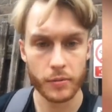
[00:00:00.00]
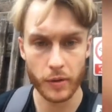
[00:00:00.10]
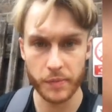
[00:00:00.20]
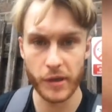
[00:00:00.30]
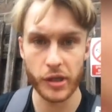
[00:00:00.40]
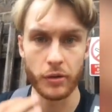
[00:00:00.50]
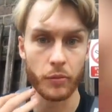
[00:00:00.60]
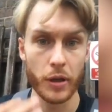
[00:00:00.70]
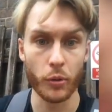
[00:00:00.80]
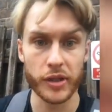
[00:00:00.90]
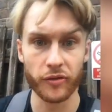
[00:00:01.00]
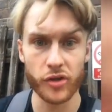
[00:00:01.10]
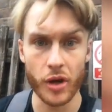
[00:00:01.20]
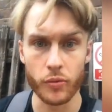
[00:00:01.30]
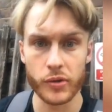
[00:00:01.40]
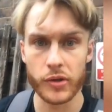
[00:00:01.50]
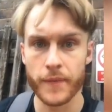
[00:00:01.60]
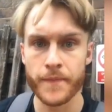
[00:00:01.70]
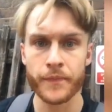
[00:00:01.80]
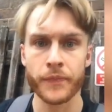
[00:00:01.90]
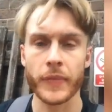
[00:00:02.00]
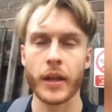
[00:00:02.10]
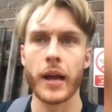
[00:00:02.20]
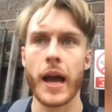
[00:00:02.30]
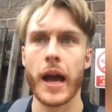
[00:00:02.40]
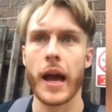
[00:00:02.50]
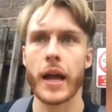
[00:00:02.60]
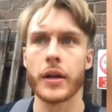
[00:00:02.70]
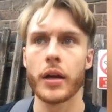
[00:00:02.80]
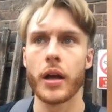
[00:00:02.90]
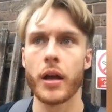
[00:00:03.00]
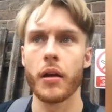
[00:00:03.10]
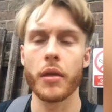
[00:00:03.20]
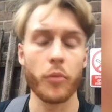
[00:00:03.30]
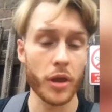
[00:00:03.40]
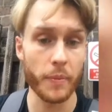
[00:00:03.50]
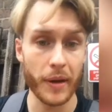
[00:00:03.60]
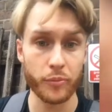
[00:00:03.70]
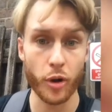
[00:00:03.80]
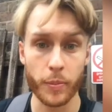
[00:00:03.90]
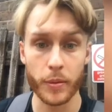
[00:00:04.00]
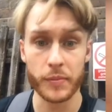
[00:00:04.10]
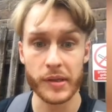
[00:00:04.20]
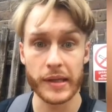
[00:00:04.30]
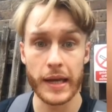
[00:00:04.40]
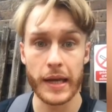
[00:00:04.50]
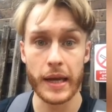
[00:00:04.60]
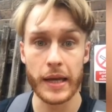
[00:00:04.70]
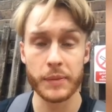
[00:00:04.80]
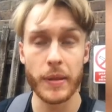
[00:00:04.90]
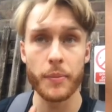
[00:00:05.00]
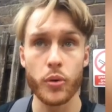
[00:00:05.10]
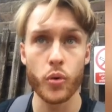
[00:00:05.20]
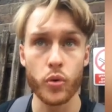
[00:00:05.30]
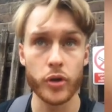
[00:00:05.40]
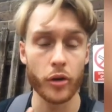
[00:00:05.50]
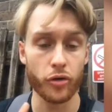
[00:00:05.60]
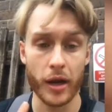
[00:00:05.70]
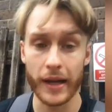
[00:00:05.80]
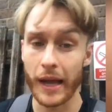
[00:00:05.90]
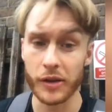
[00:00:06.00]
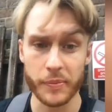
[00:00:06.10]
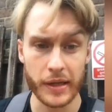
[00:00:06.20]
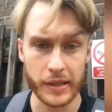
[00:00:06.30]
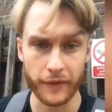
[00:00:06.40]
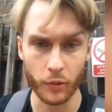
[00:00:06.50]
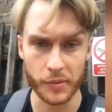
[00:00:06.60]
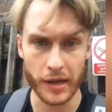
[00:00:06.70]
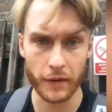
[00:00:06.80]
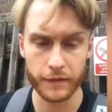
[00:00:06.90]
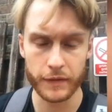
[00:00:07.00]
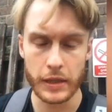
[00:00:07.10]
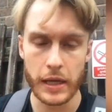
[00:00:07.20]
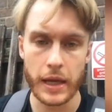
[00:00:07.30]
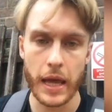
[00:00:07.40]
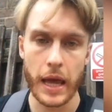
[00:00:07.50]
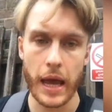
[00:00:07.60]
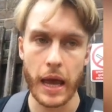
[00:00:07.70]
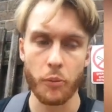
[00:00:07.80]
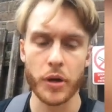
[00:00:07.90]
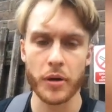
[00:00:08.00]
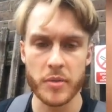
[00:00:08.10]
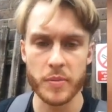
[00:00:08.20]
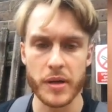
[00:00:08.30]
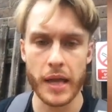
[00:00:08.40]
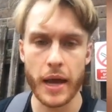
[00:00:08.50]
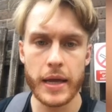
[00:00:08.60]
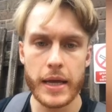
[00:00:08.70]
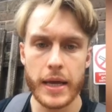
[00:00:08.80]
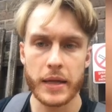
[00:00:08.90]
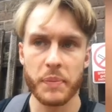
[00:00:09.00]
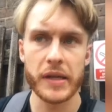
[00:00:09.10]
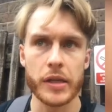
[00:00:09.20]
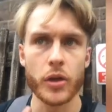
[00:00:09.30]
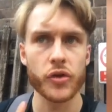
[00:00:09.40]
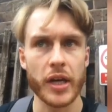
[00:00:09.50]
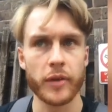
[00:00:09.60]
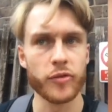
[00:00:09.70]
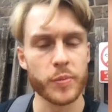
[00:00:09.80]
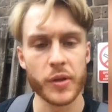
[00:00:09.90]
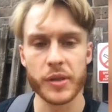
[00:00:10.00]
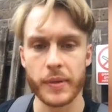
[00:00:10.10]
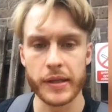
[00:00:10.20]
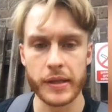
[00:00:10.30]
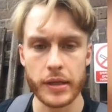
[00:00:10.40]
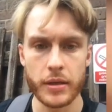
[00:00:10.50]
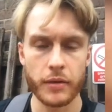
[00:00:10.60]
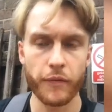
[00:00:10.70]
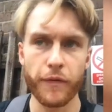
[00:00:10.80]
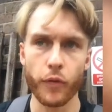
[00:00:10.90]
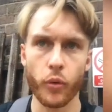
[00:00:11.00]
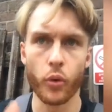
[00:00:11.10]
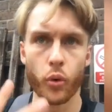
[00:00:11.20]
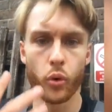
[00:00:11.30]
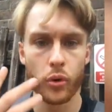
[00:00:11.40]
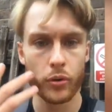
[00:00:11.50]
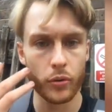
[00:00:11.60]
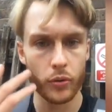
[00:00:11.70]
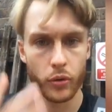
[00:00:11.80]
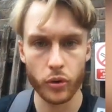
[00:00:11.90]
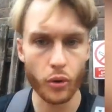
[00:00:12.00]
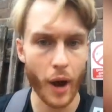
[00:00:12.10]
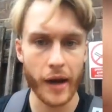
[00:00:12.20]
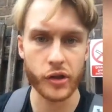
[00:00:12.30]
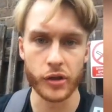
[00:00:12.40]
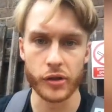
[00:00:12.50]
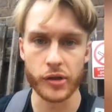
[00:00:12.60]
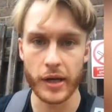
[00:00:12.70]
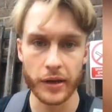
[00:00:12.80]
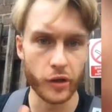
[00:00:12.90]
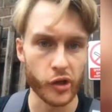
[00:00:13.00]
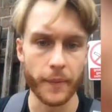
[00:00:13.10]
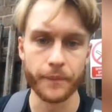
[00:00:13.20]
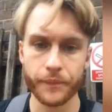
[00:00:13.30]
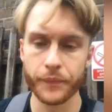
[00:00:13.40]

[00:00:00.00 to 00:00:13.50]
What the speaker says: especially when you're wanting results. And one of the big problems is people don't create accountability for themselves. And what do I mean by that? It's basically not taking responsibility for your actions in the gym.